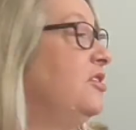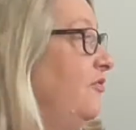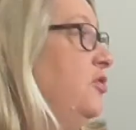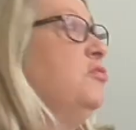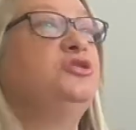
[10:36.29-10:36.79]
the
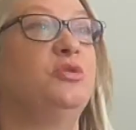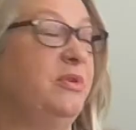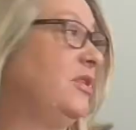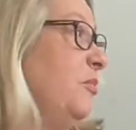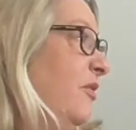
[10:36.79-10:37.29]
future
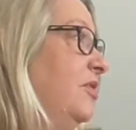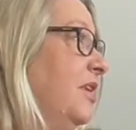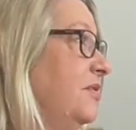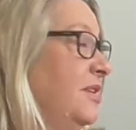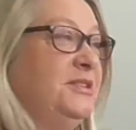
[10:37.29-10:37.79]
that
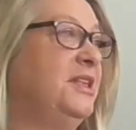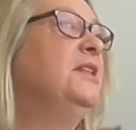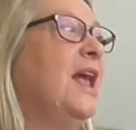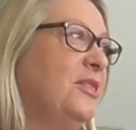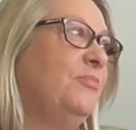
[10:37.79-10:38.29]

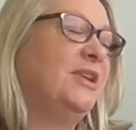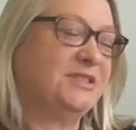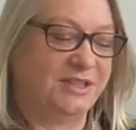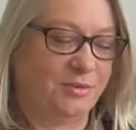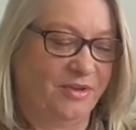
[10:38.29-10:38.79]
the
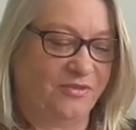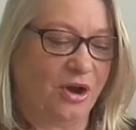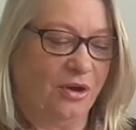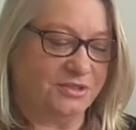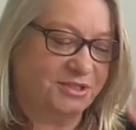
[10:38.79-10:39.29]
present that we've
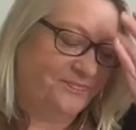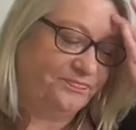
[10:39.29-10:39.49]
got.